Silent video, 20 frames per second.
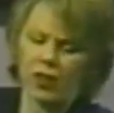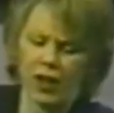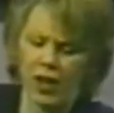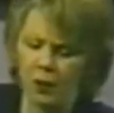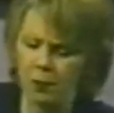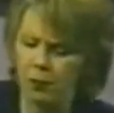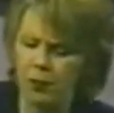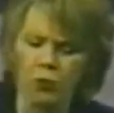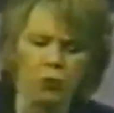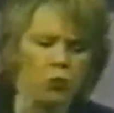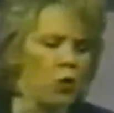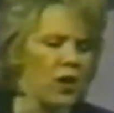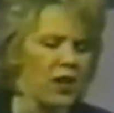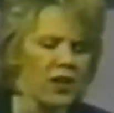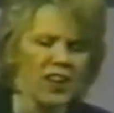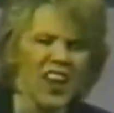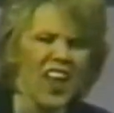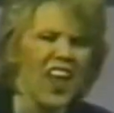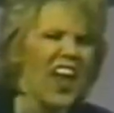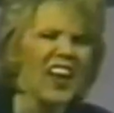that had been
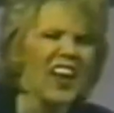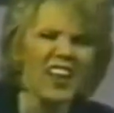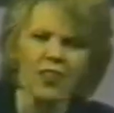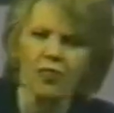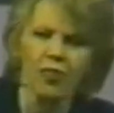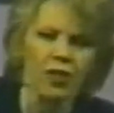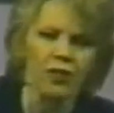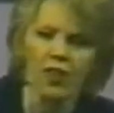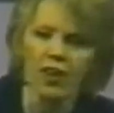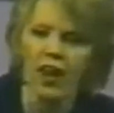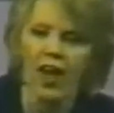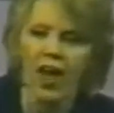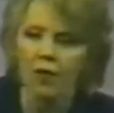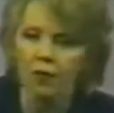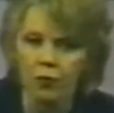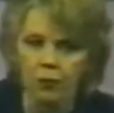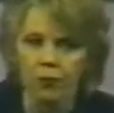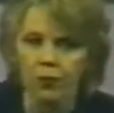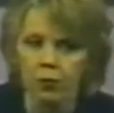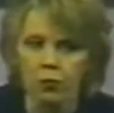written, anything that
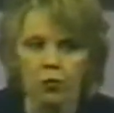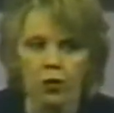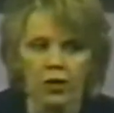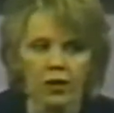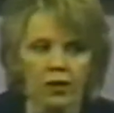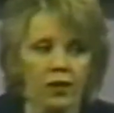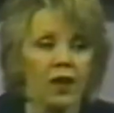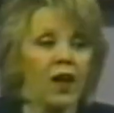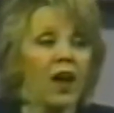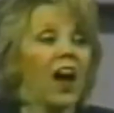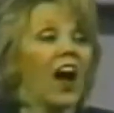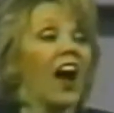ever been written